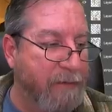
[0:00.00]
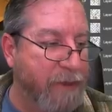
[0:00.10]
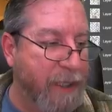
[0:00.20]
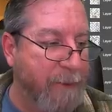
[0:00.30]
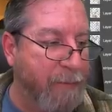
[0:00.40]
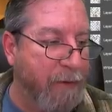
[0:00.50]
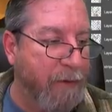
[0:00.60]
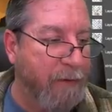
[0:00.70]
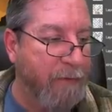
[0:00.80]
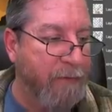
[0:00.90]

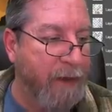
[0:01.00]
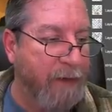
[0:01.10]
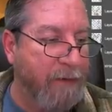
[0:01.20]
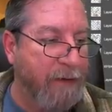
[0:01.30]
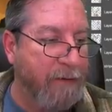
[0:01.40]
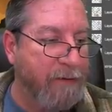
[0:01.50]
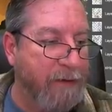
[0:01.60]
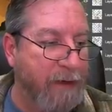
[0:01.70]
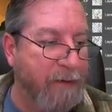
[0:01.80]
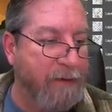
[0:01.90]
cheaper, then you know
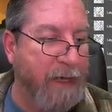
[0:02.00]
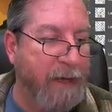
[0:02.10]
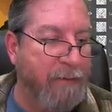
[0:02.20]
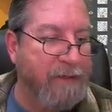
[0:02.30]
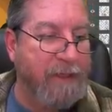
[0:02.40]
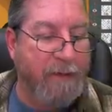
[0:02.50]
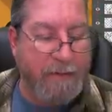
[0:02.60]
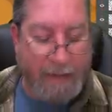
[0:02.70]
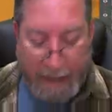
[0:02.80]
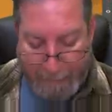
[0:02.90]
I would stick
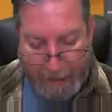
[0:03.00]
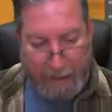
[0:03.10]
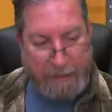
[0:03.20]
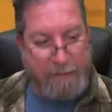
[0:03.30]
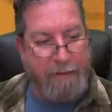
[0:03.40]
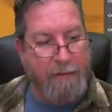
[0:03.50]
with the iPad.